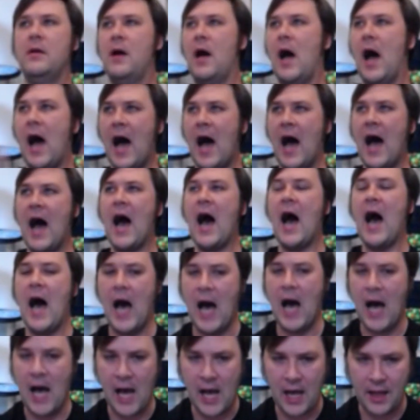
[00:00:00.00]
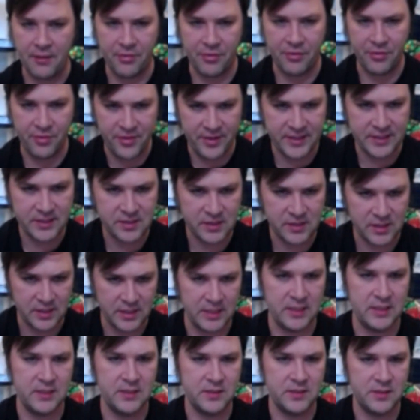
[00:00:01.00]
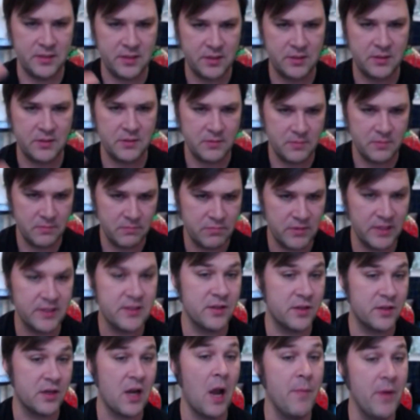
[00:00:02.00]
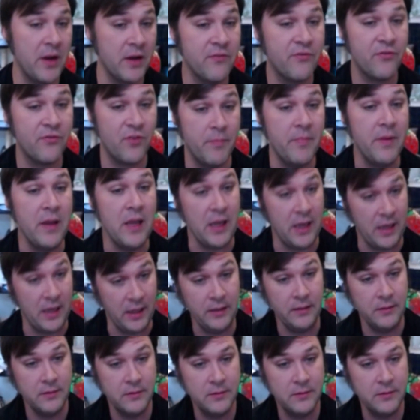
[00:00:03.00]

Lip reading: Aha, this is coming from me.